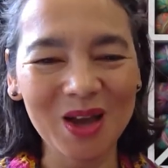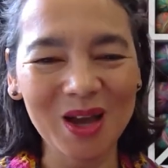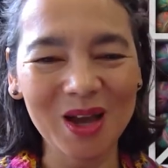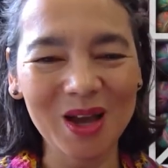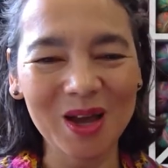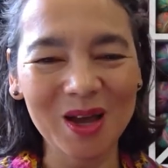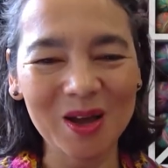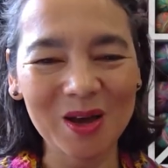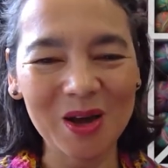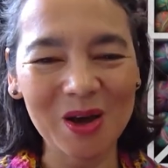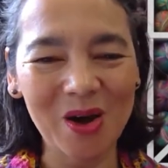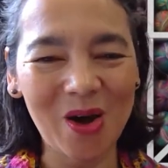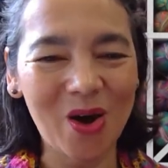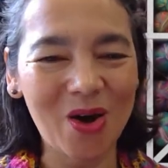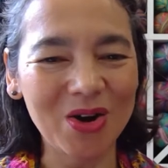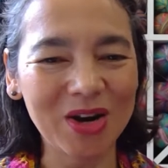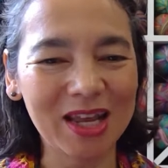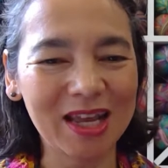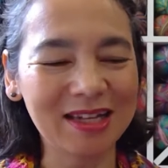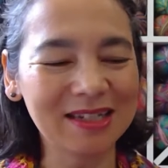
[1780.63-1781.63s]

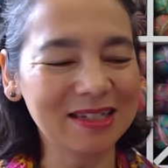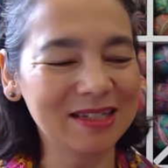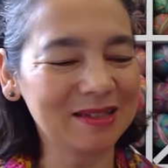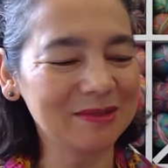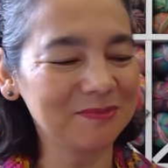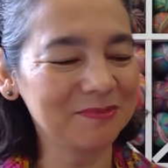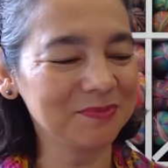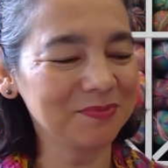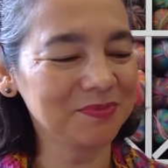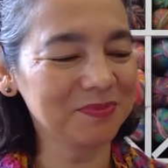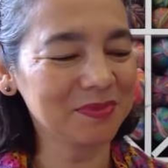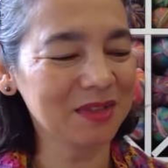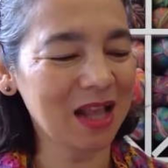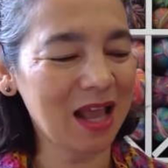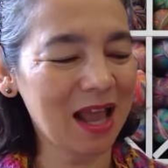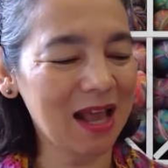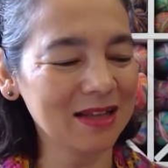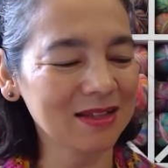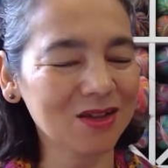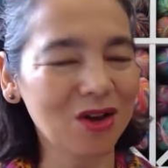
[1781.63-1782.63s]
on it
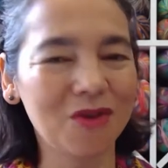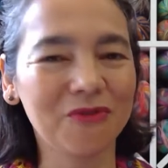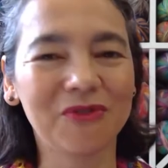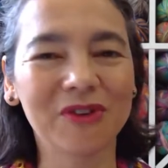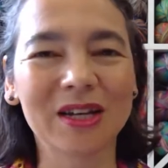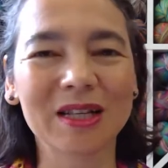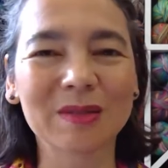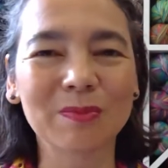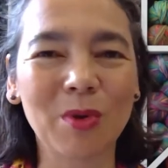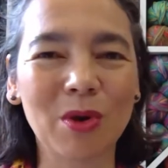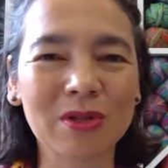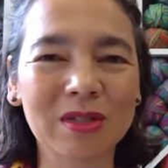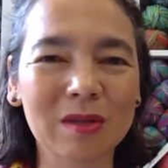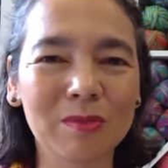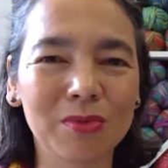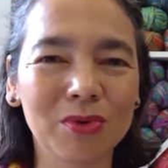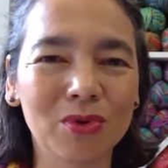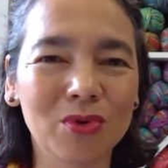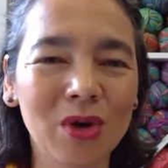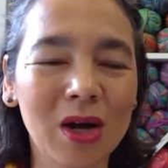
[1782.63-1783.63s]
as often as
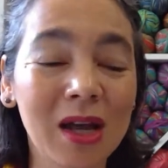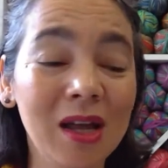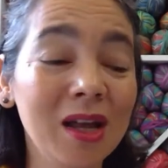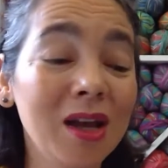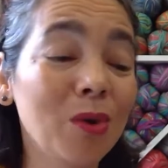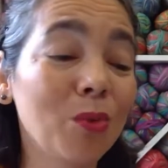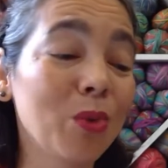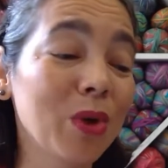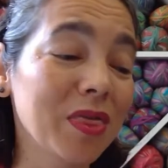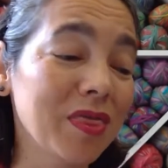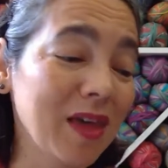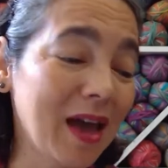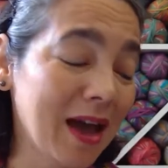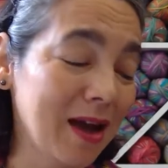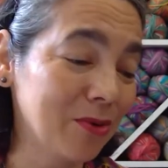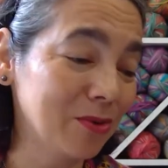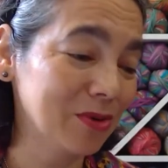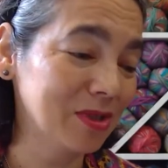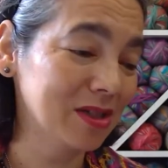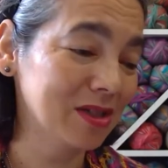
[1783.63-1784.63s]
possible
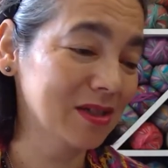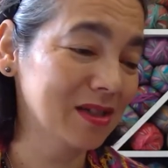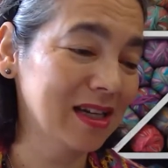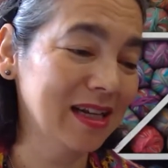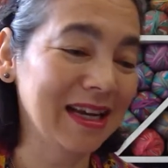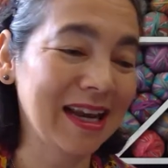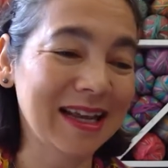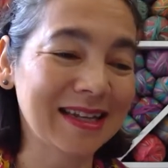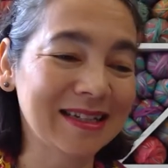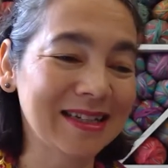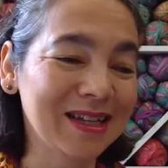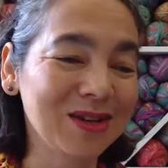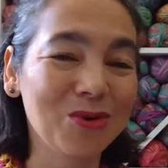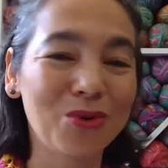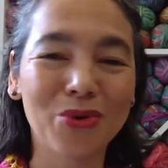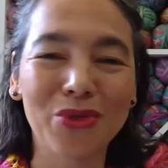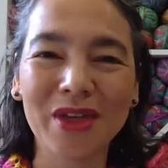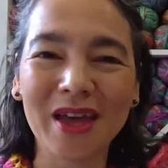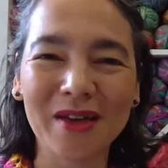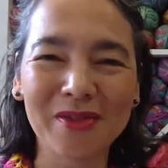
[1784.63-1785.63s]
without neglecting
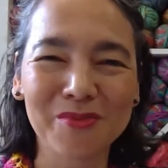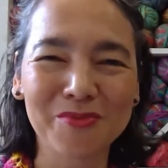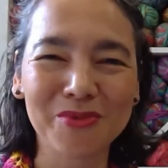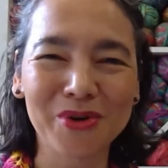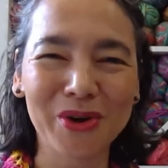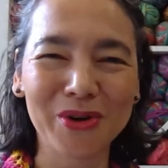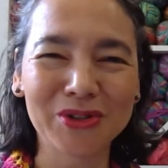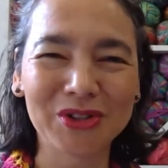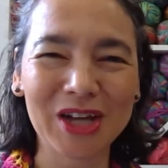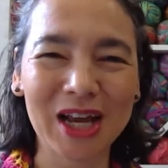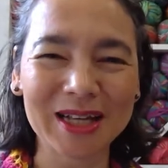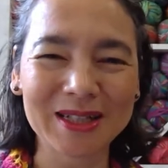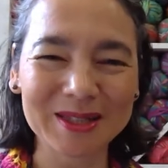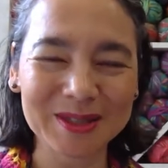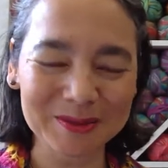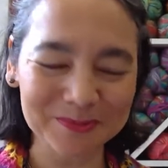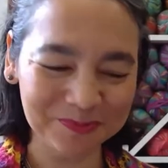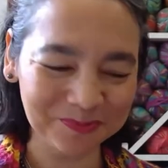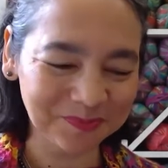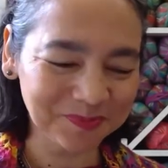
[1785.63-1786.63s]
all the other
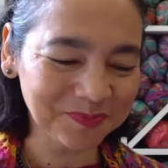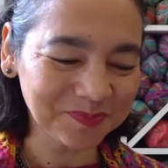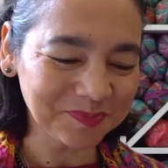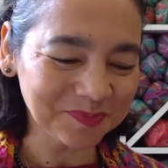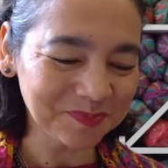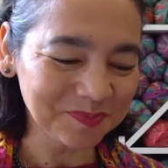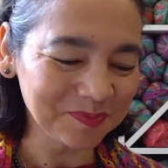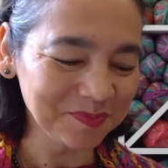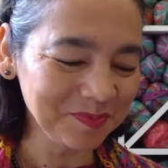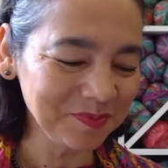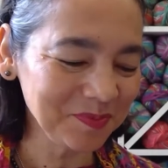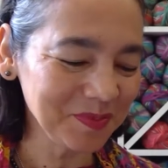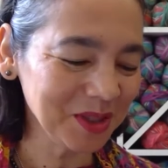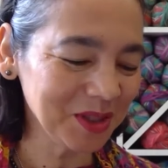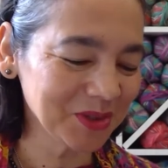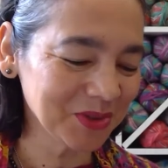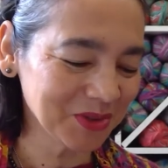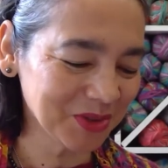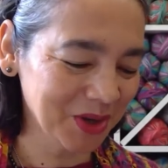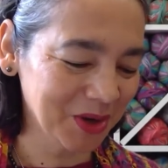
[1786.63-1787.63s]
projects.
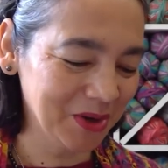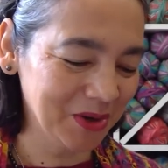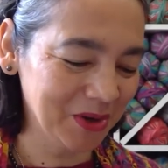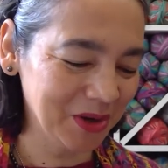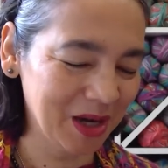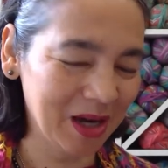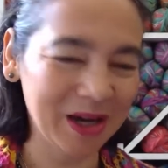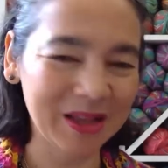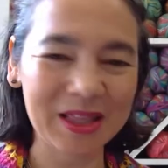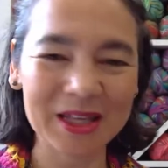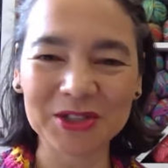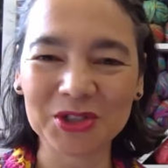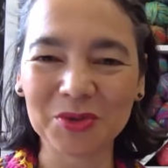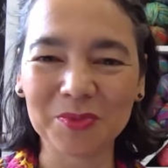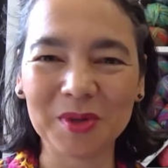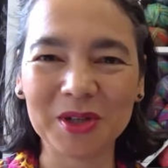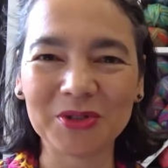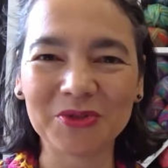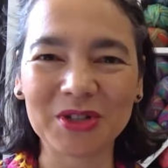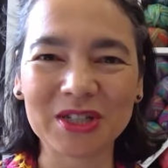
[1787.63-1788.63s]
So that should
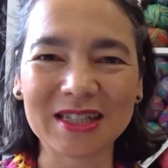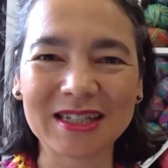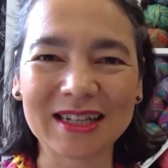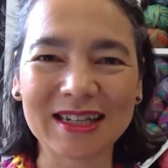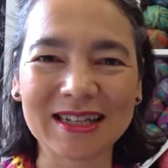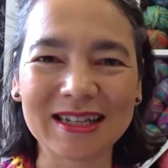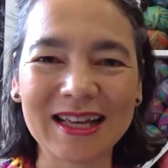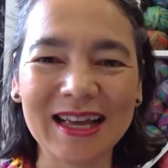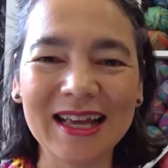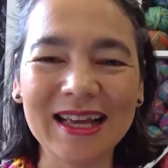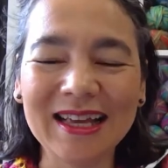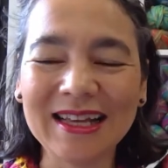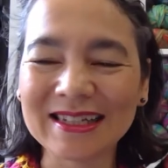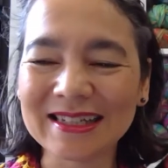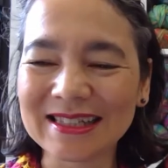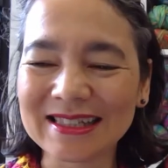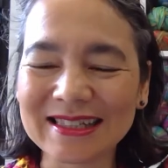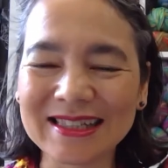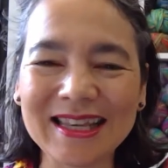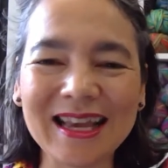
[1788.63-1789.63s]
be interesting
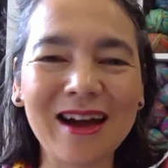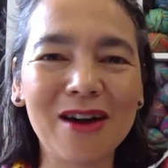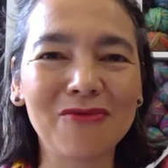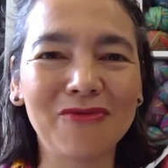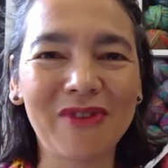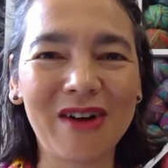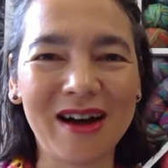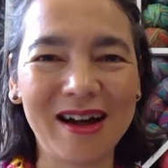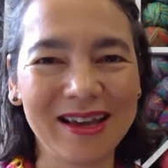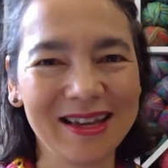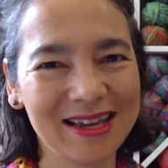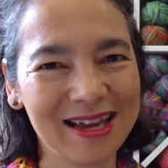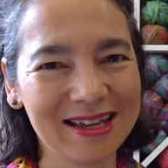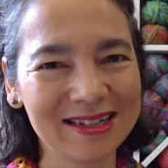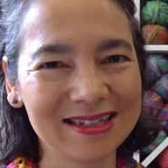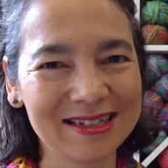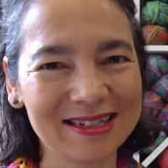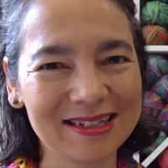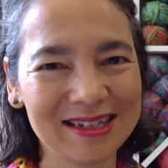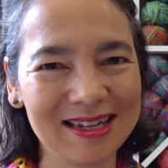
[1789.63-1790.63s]
to see how far I
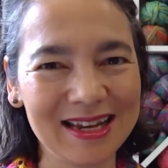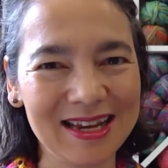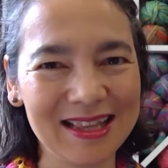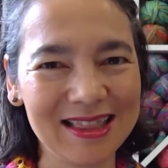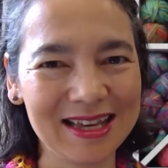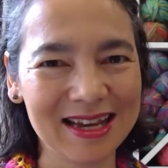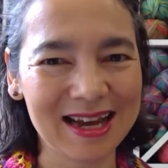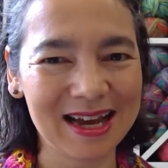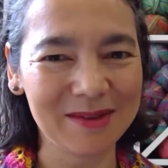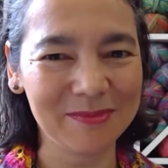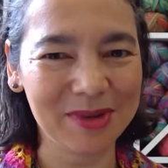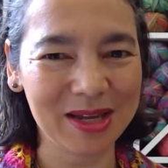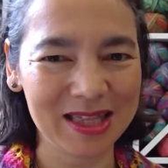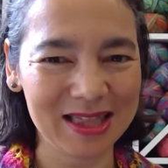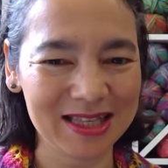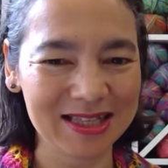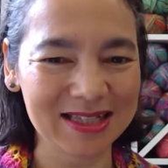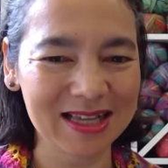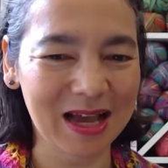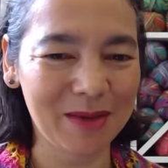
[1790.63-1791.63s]
get in
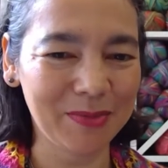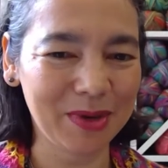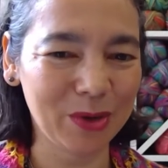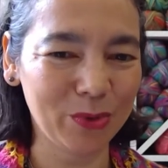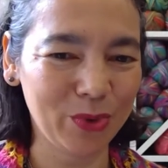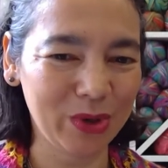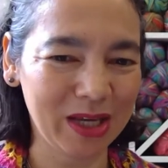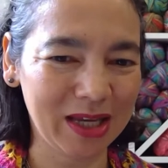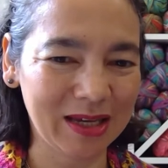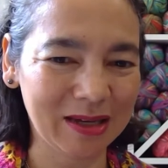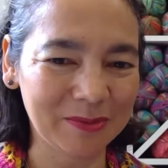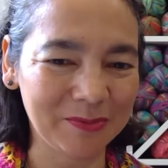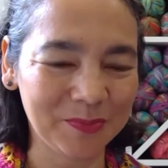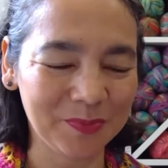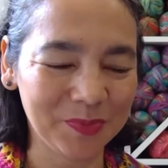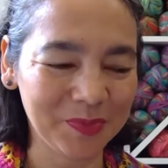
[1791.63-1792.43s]
this coming week.